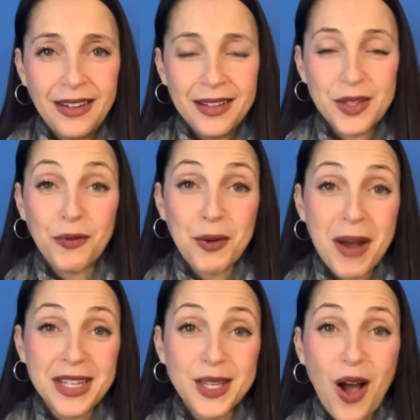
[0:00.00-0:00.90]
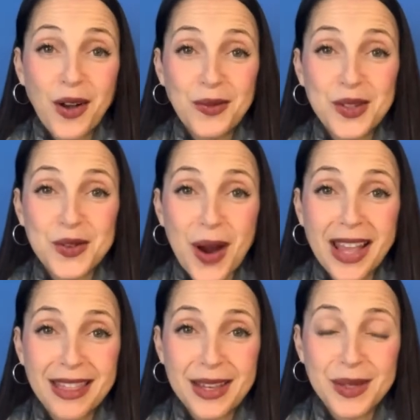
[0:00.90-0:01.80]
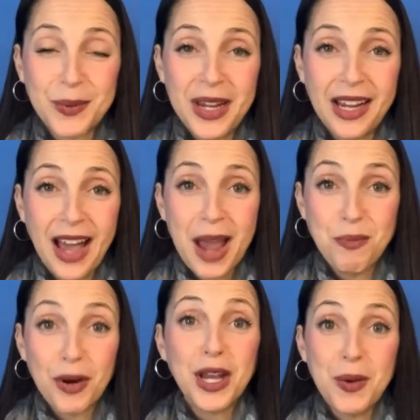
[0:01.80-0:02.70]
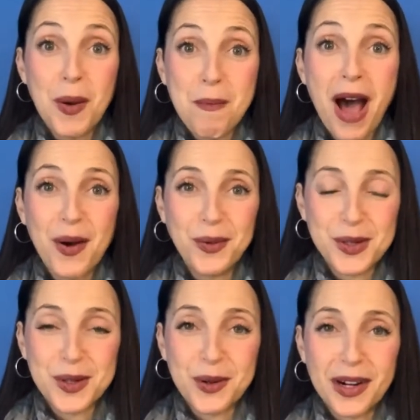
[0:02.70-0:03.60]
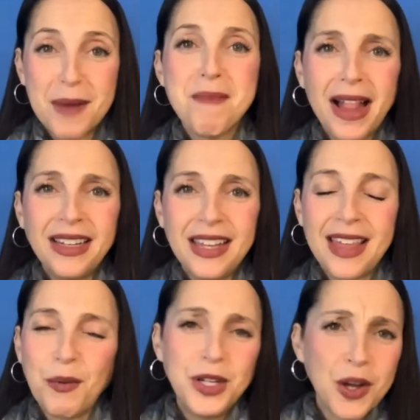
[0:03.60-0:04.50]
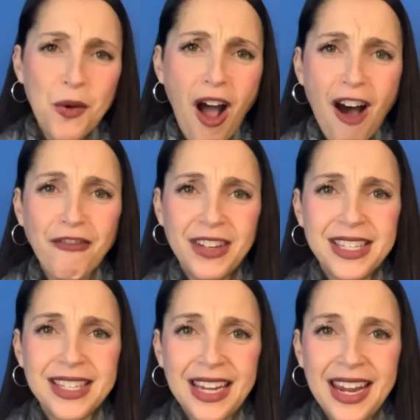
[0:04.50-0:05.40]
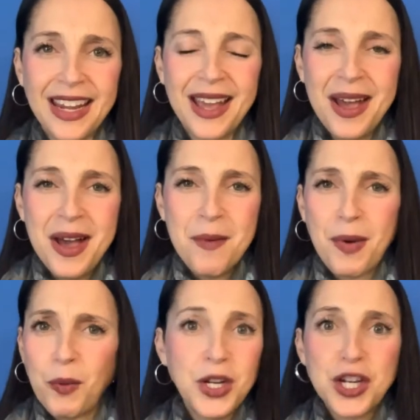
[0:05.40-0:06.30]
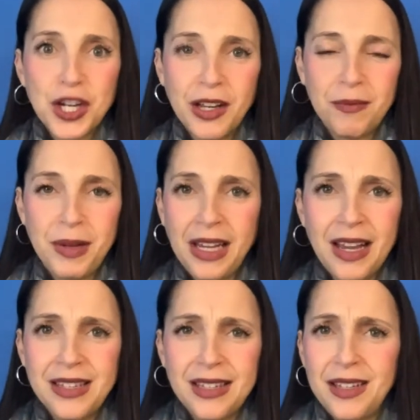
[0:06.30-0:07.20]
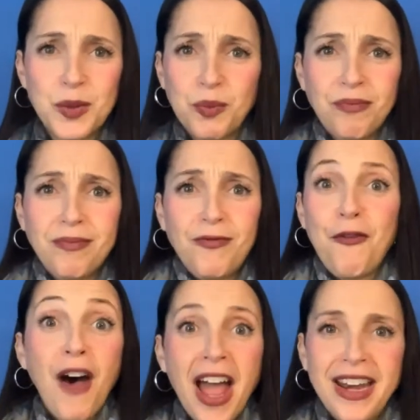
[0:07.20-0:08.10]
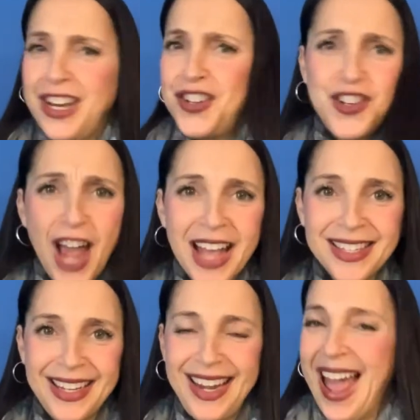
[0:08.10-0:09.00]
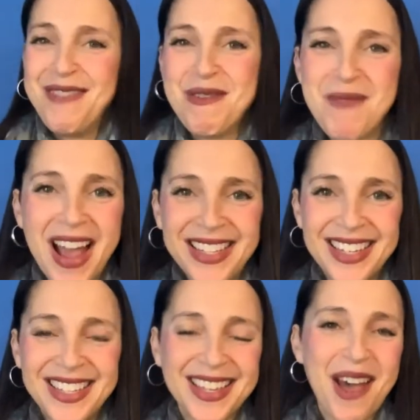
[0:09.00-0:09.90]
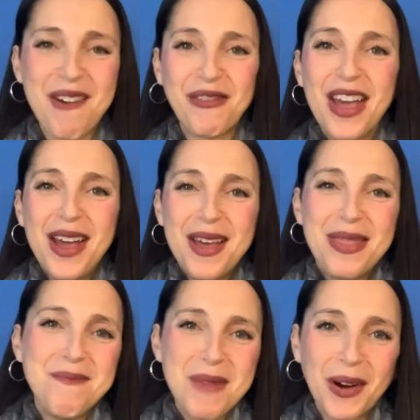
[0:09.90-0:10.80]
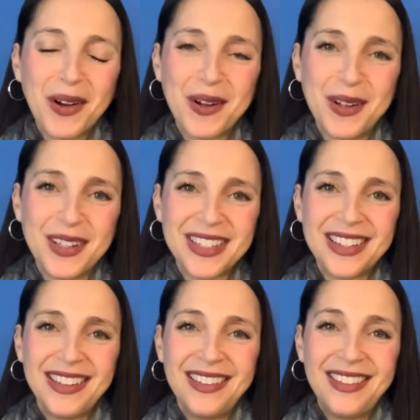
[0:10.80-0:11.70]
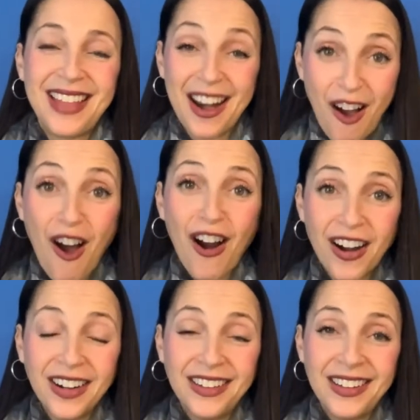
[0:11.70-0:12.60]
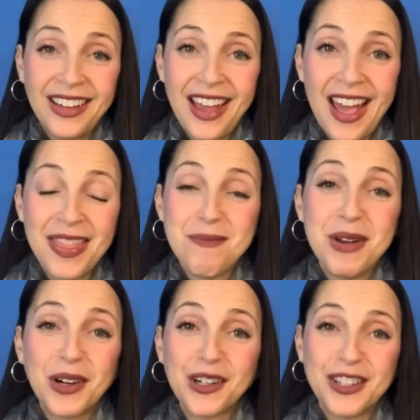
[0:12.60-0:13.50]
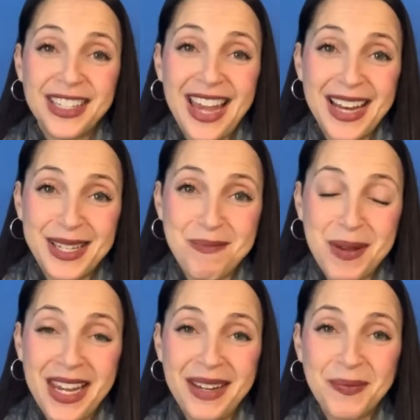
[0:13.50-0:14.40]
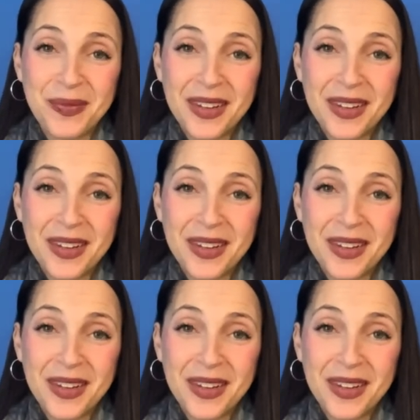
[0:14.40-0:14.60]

So for my song of strength this week, I bring you a Maoz Tzur, a melody that we don't often sing, but we should because it's fun and jazzy and reminds us of the miracles that are and the miracles yet to be.